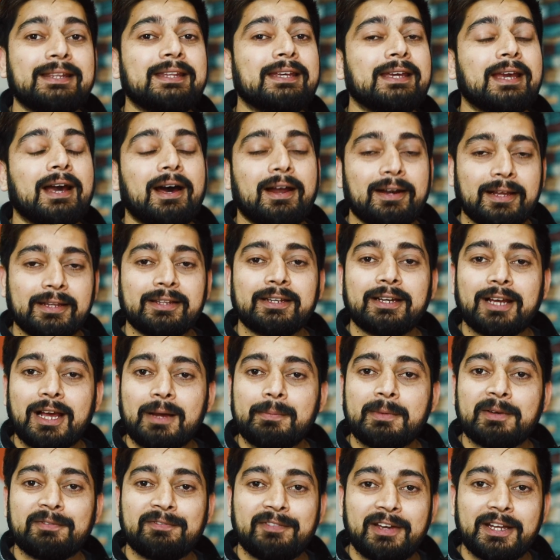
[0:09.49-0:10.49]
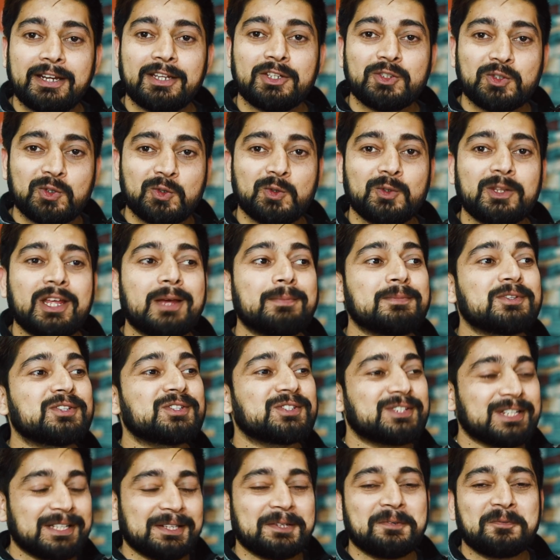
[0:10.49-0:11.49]
They are gonna come up very soon. I'm
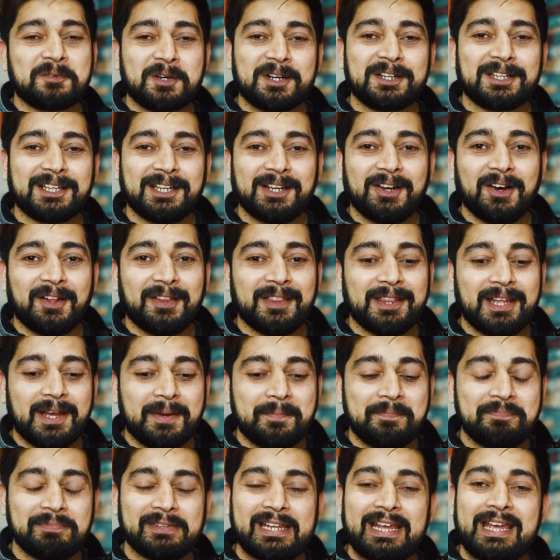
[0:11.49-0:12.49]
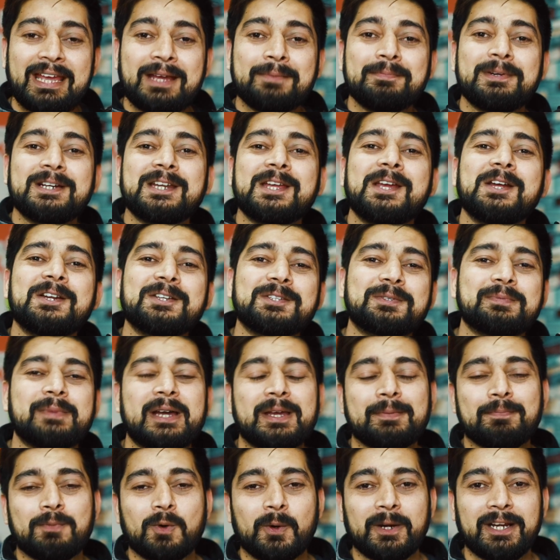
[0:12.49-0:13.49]
still working on them. But here's
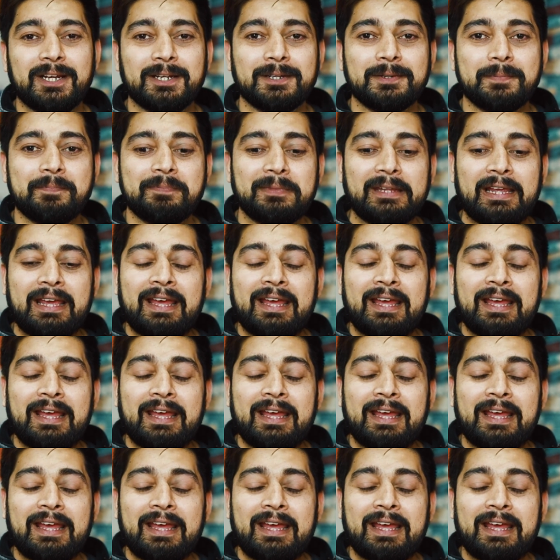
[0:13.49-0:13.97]
my point.